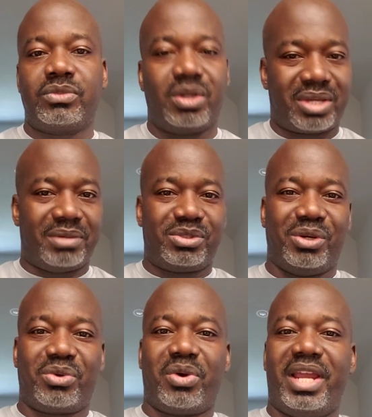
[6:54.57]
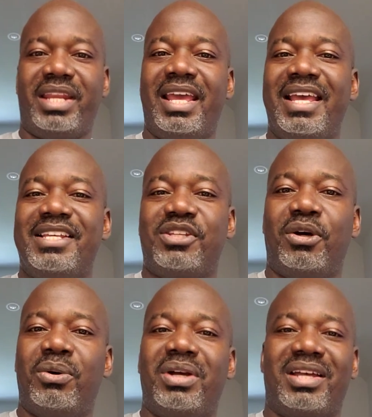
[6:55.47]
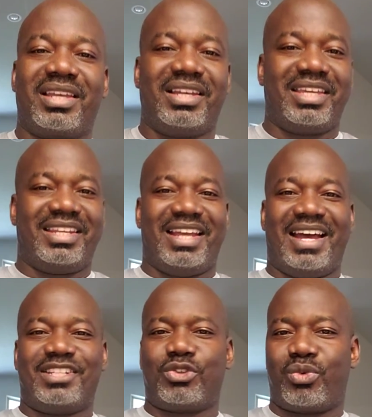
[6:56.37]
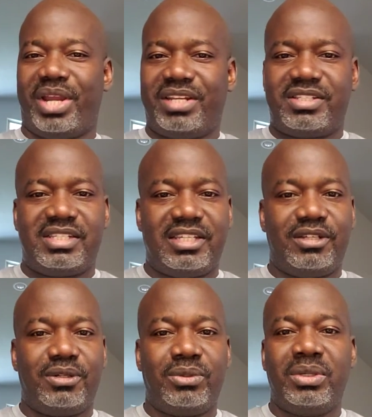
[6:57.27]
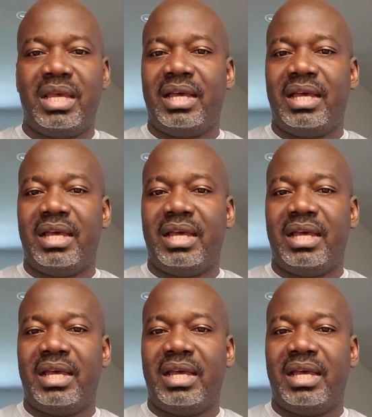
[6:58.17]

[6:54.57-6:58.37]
Okay, so great. So again, guys, great to see you.